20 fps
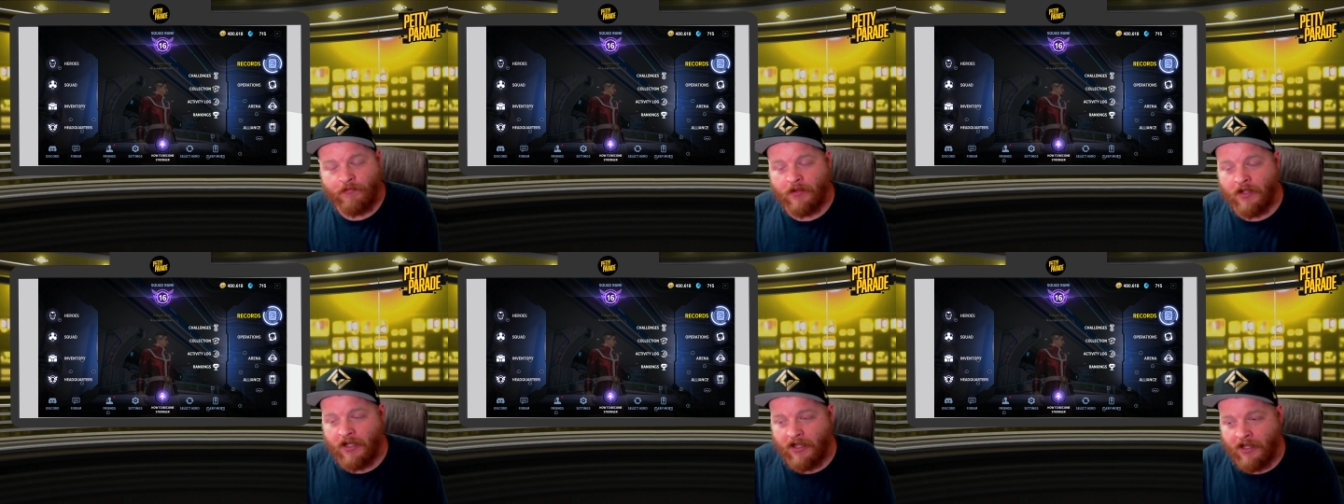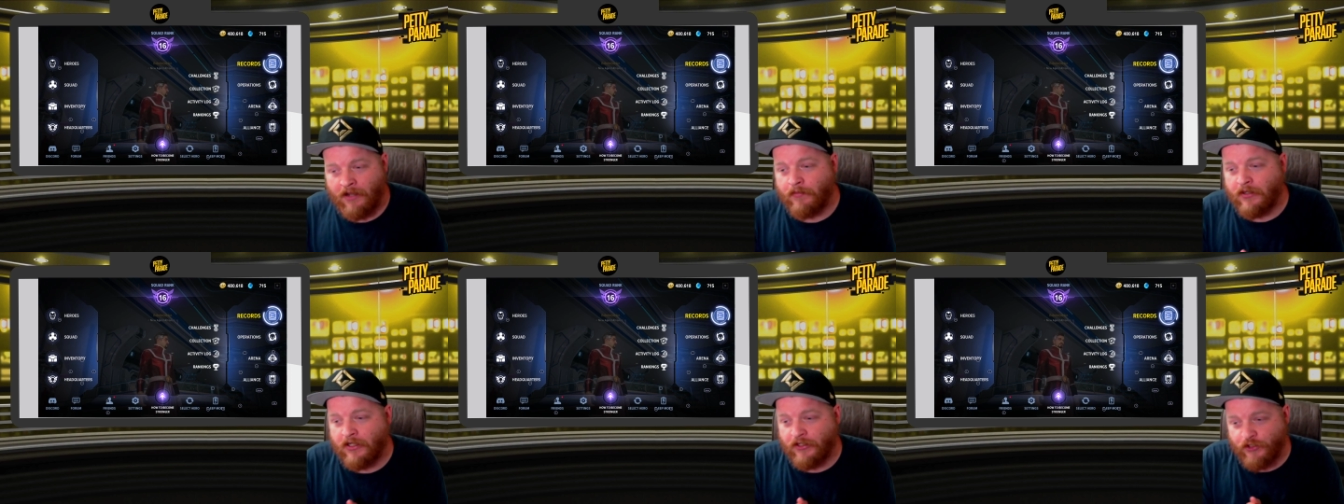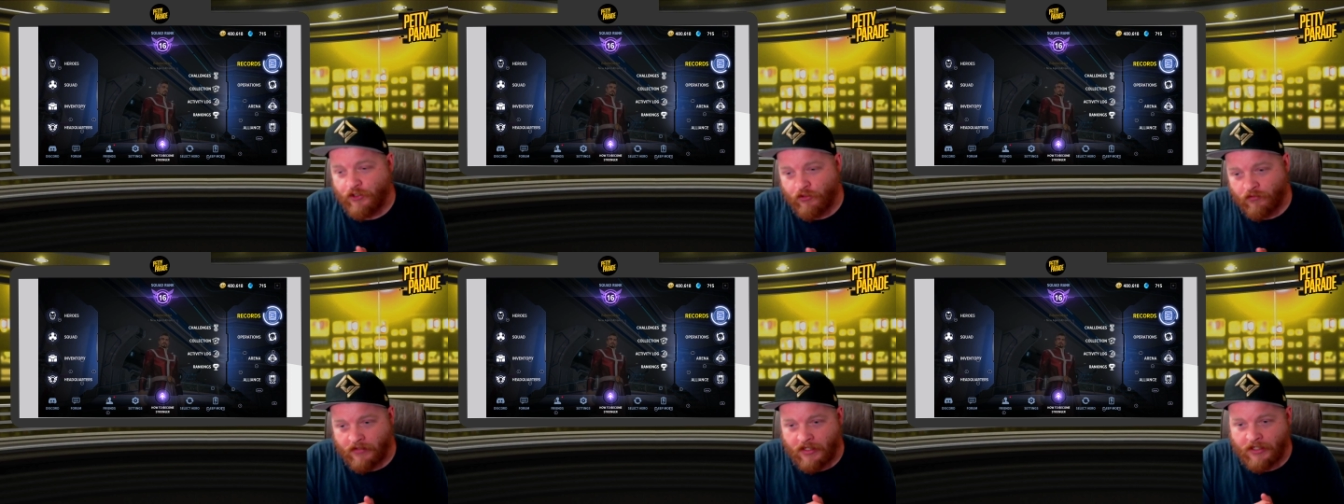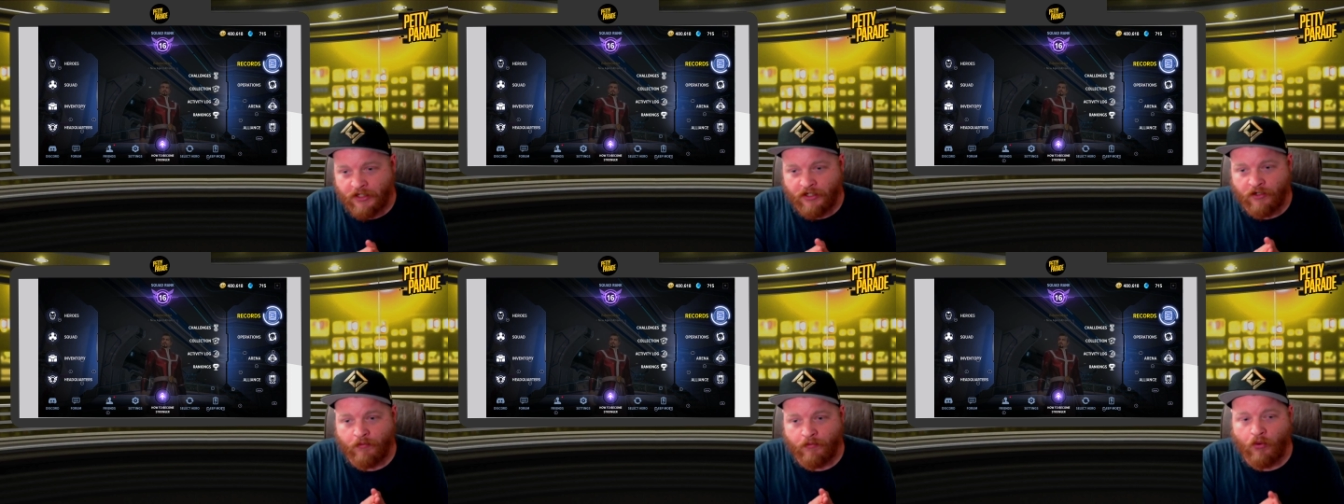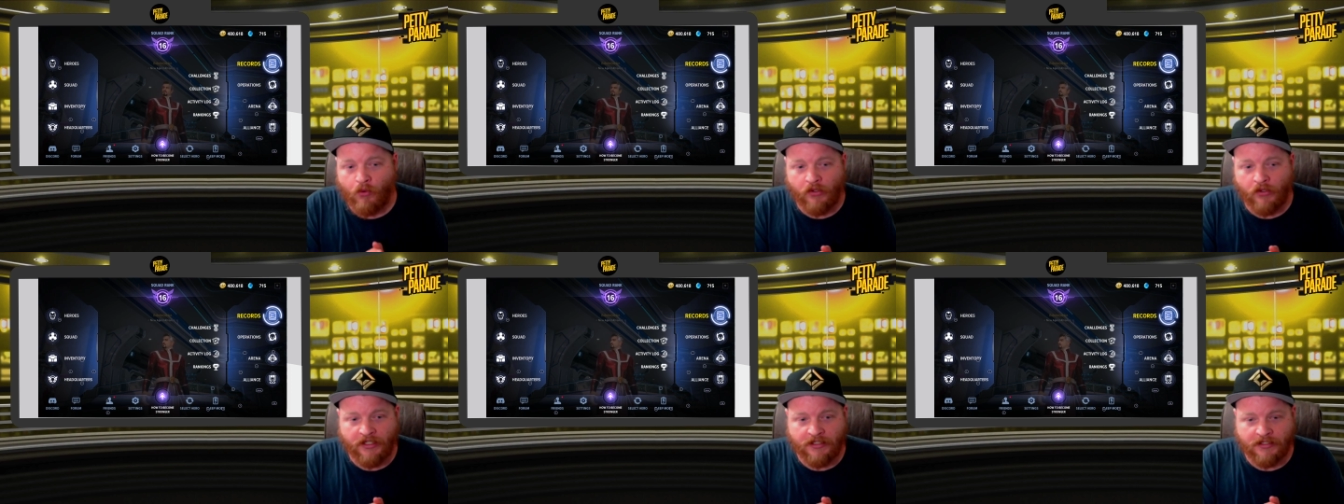because you'll run into
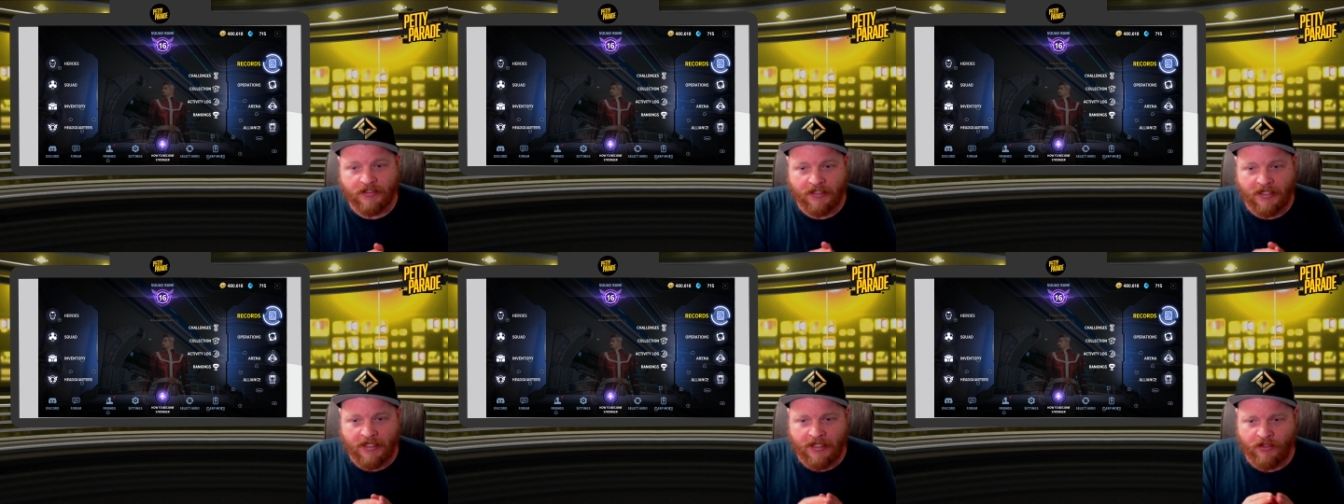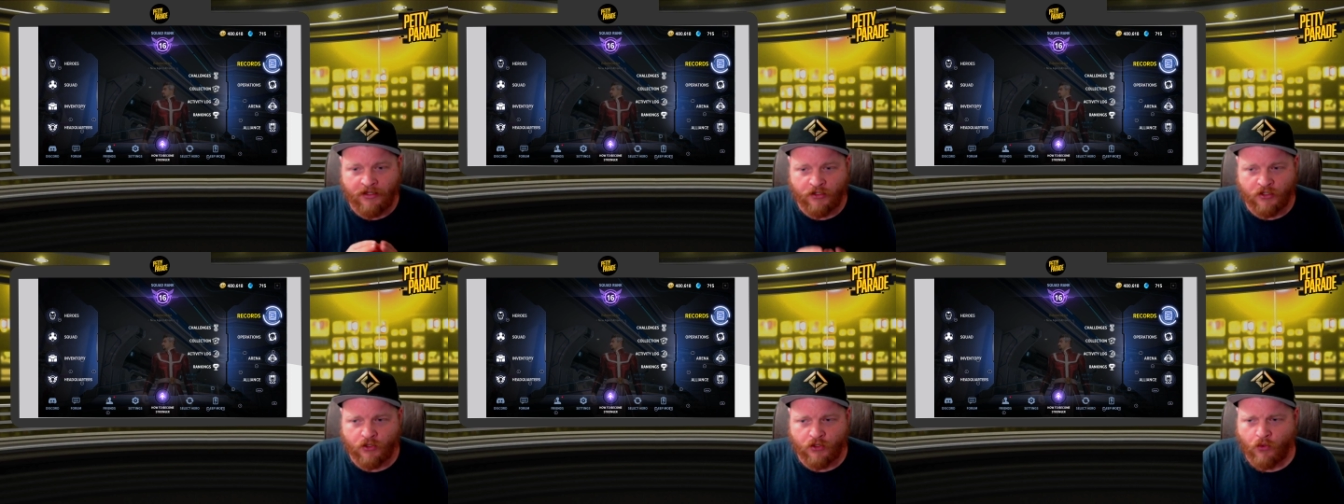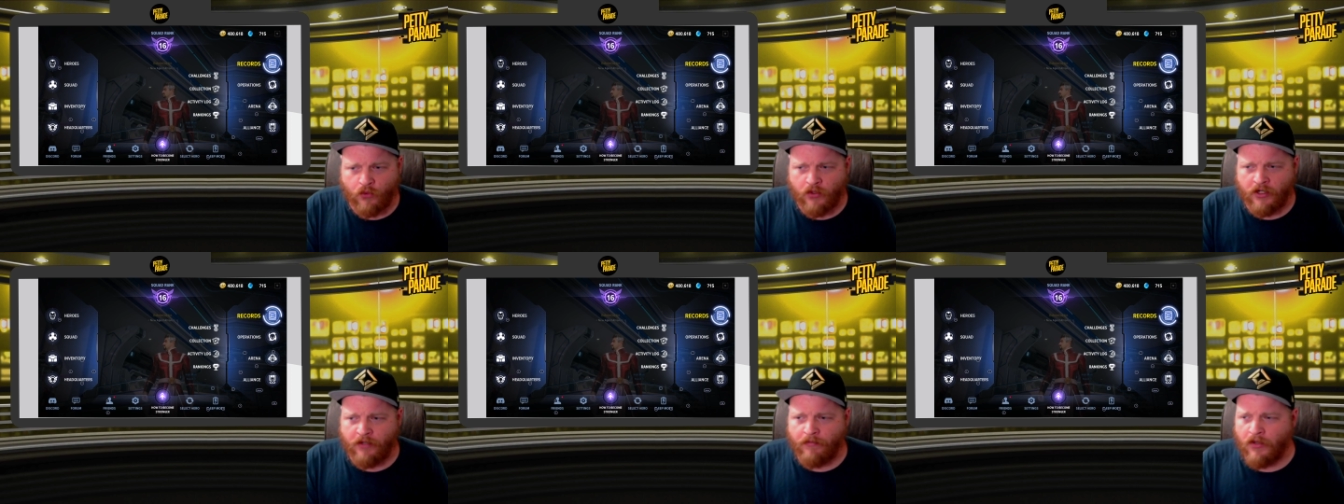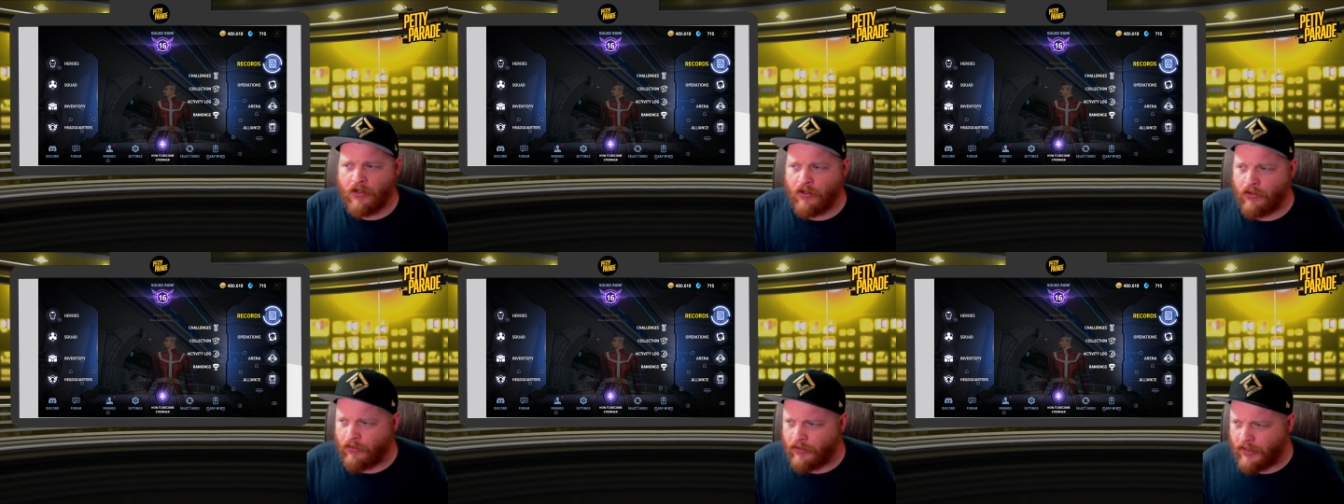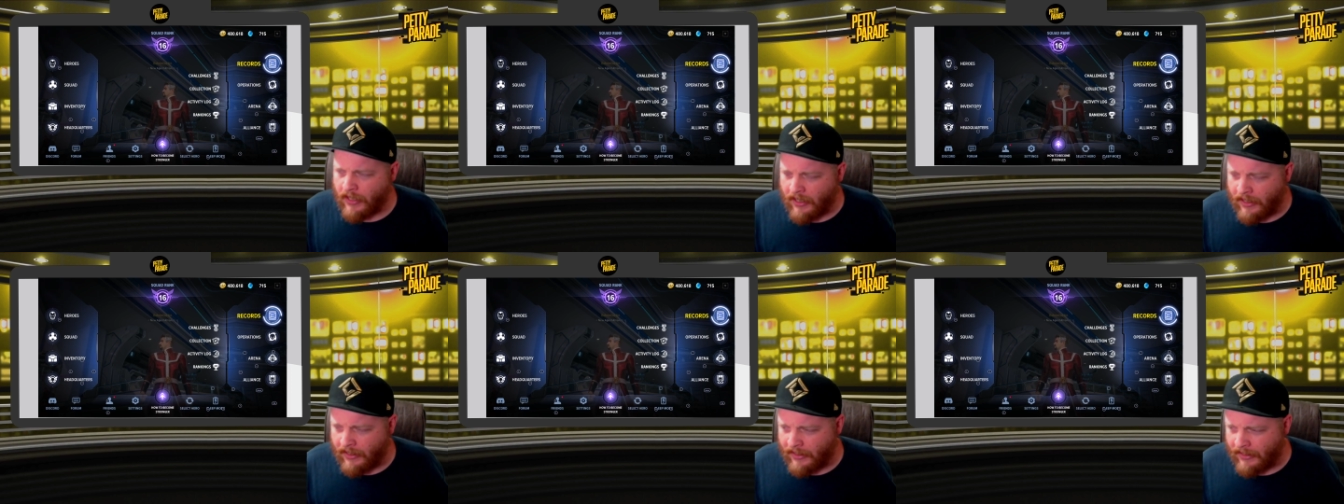points in the story mode.